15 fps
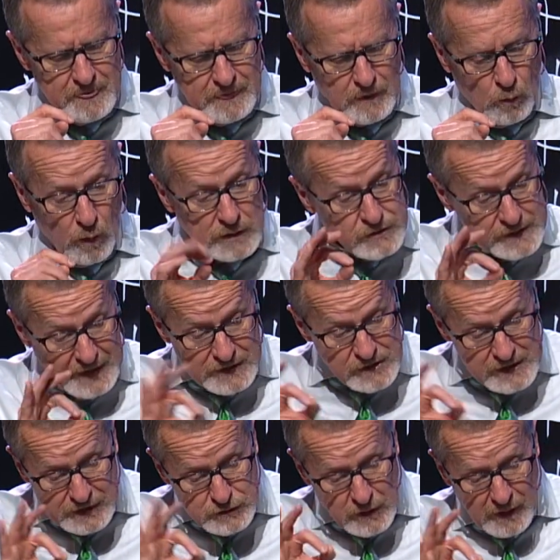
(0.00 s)
What's the
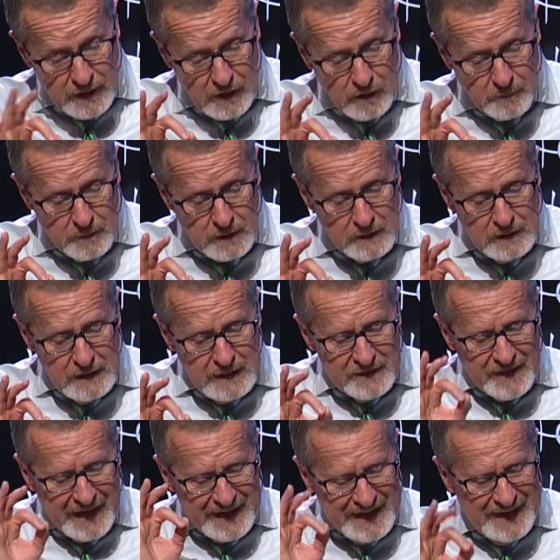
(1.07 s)
essential element,
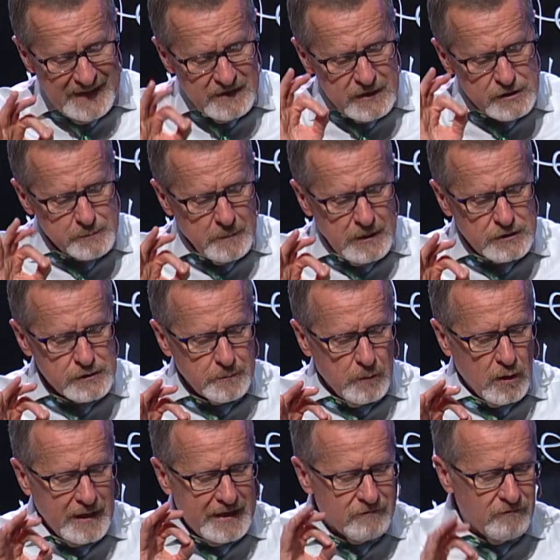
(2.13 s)
that indispensable
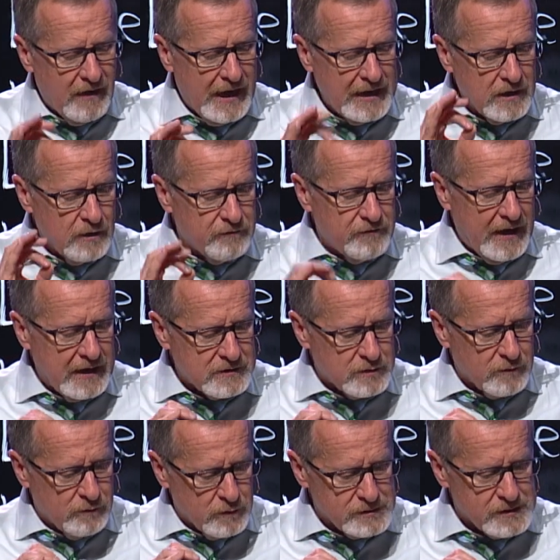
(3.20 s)
and vital factor
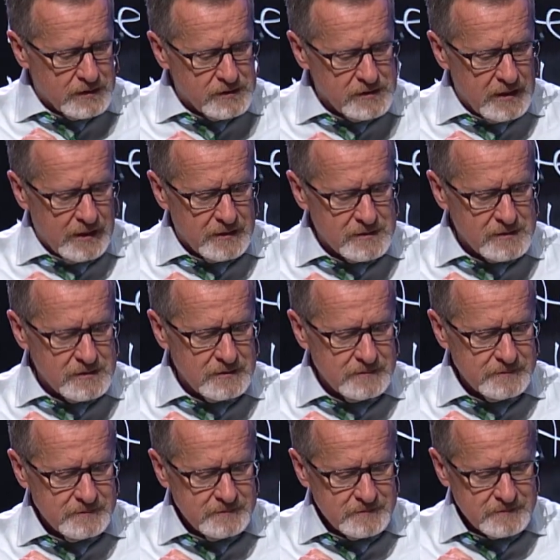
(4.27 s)
for success?
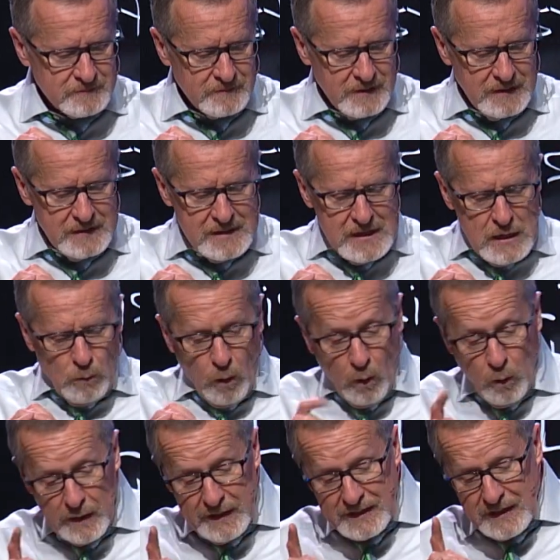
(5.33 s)
Well,
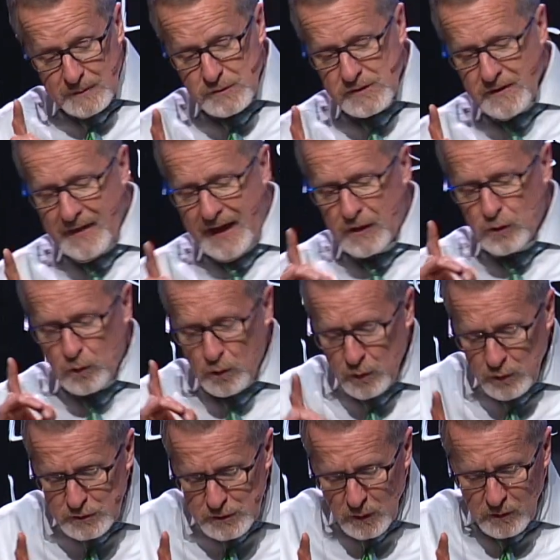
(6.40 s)
when it comes to that
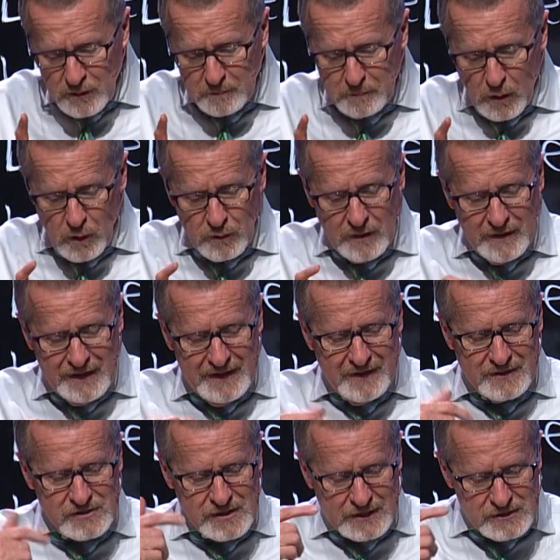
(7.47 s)
crucial component in a
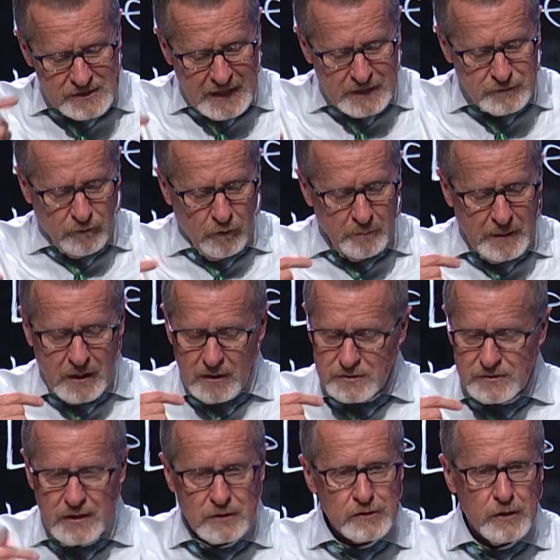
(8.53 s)
successful marriage,
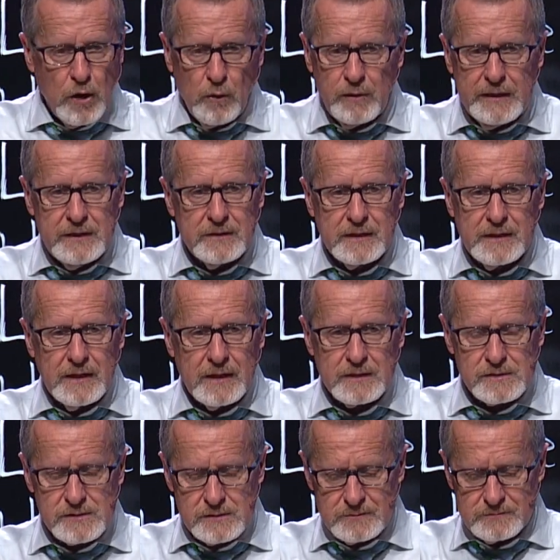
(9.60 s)
there's no need to
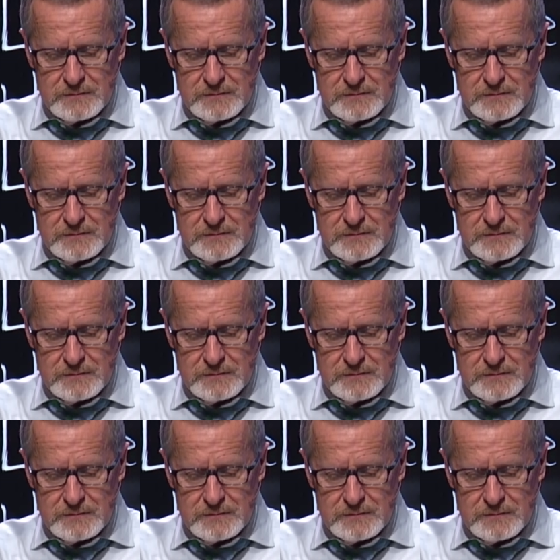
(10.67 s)
guess.